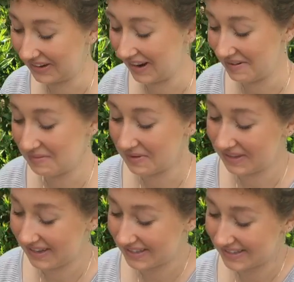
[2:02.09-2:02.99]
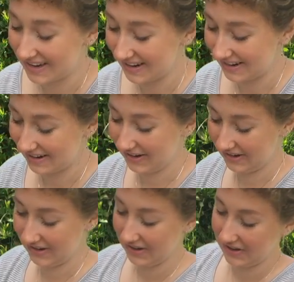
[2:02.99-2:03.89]
I'm really excited.
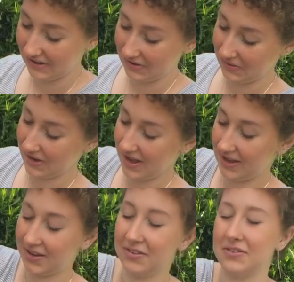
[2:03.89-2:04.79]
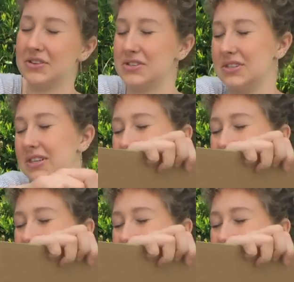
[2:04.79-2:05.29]
Okay, first look.